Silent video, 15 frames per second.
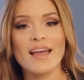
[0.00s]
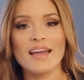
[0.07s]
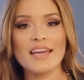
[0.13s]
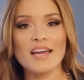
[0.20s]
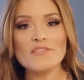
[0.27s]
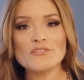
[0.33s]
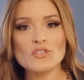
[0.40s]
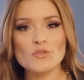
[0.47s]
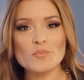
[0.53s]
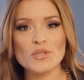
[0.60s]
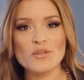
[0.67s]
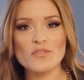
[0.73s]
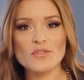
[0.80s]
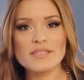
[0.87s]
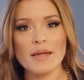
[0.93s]
I have two
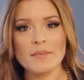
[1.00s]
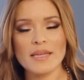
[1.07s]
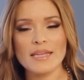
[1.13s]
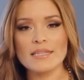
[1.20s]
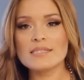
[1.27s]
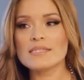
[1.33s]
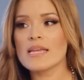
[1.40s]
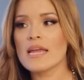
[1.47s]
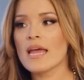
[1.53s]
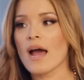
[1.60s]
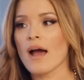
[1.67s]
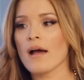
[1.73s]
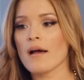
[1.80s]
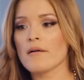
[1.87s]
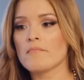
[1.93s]
beautiful stepkids,
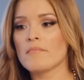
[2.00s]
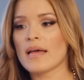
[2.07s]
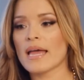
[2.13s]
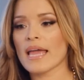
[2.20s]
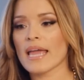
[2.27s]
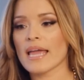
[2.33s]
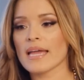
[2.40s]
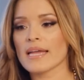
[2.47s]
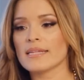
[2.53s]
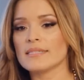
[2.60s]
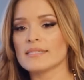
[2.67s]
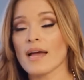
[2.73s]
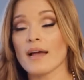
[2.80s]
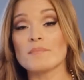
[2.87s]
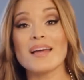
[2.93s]

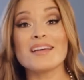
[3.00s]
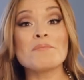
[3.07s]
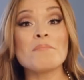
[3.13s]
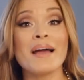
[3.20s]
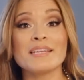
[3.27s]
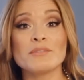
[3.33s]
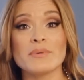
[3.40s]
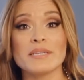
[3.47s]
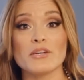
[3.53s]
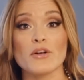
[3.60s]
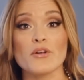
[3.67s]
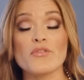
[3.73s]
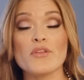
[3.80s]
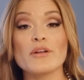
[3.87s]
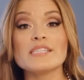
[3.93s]
and I'm not a mind
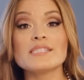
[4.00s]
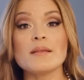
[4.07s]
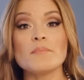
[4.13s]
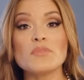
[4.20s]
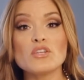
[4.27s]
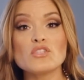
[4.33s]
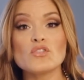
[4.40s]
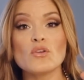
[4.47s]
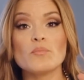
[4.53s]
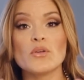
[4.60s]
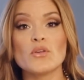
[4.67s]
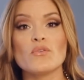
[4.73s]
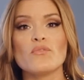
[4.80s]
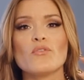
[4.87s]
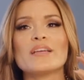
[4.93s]
reader. There is something so
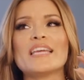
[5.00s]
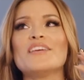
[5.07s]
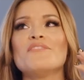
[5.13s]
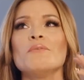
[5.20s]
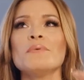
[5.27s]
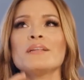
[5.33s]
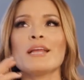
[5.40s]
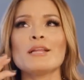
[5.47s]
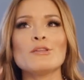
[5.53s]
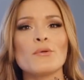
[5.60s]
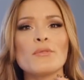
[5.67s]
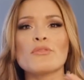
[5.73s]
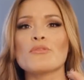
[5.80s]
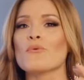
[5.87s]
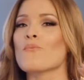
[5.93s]
beautiful, even when I
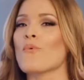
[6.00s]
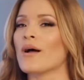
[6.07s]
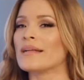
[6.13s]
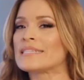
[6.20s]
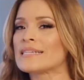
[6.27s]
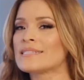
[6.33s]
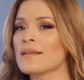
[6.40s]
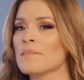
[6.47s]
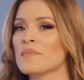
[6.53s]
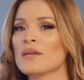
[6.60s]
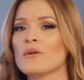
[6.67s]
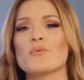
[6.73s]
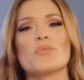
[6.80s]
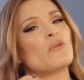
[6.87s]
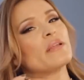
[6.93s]
know that they're wanting
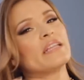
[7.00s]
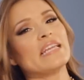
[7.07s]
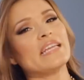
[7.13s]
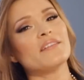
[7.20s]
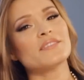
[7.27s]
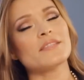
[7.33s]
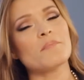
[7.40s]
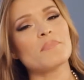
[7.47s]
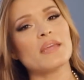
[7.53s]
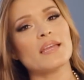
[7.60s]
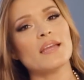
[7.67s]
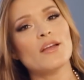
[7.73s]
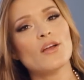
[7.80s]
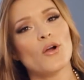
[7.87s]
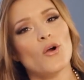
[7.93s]
something or they're in need of
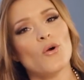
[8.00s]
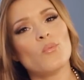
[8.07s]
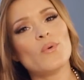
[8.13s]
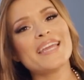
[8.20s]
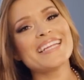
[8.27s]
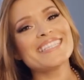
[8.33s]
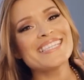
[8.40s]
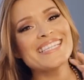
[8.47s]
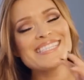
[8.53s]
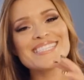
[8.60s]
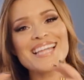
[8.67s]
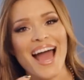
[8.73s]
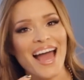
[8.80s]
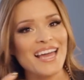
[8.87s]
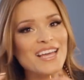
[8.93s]
something, we get to
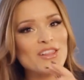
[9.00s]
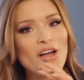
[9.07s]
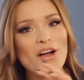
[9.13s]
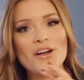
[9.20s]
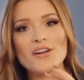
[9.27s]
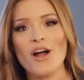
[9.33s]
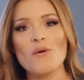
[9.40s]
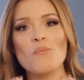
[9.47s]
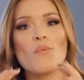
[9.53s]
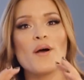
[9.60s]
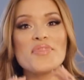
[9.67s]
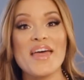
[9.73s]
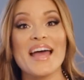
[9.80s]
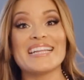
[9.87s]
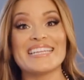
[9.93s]
dialogue on
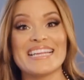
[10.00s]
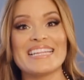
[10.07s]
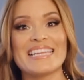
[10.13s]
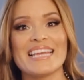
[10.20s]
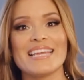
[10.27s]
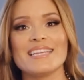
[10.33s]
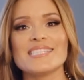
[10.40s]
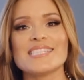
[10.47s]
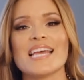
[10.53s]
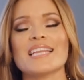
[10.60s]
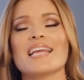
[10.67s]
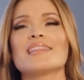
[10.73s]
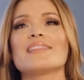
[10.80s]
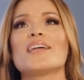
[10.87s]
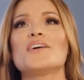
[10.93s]
what that need is,
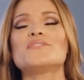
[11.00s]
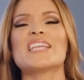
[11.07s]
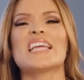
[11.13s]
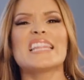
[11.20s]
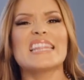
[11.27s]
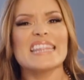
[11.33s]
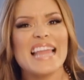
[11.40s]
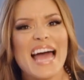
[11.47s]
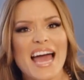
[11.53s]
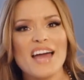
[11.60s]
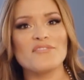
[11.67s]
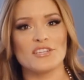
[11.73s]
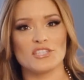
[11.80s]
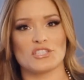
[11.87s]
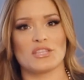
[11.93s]
and I love to
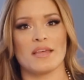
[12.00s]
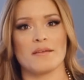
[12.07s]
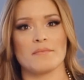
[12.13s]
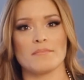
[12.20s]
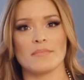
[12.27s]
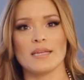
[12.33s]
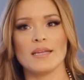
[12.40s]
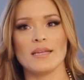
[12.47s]
lavish them.